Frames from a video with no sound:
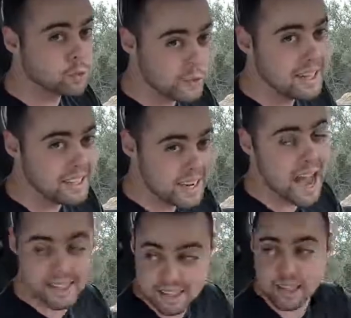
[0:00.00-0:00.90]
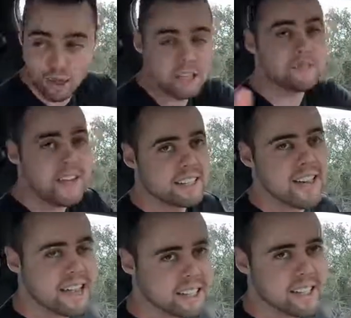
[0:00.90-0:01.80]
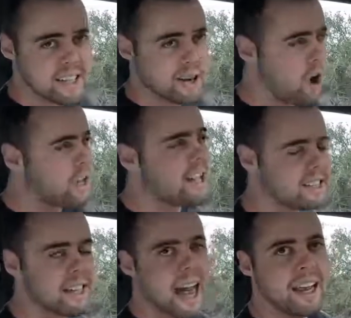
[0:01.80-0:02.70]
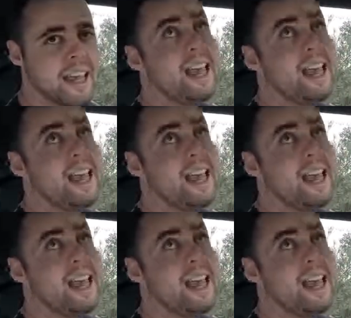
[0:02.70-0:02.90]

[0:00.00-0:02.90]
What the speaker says: really nice, and it looks fantastic in here, I'll get to that,